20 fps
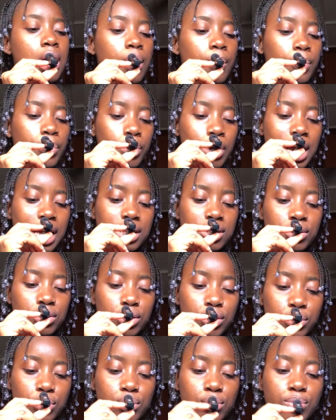But I didn't
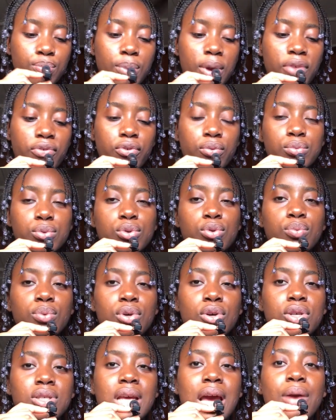just want to buy from school
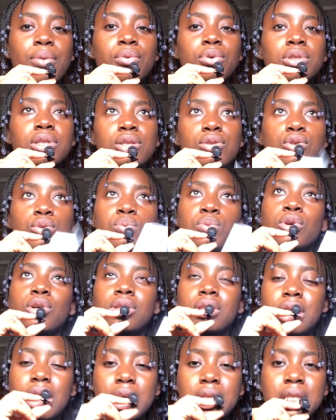because I want it to be
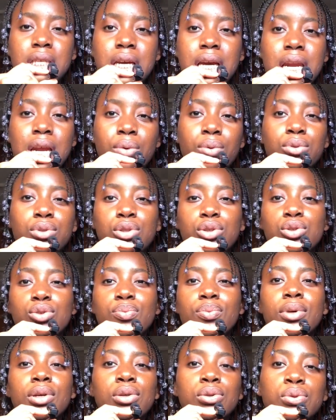authentic and I want it to
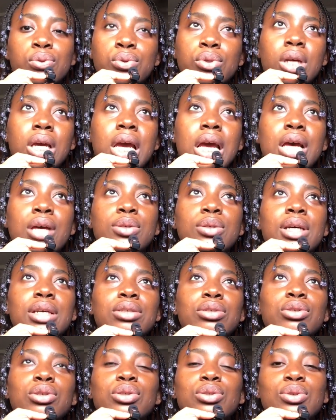be good. So I don't just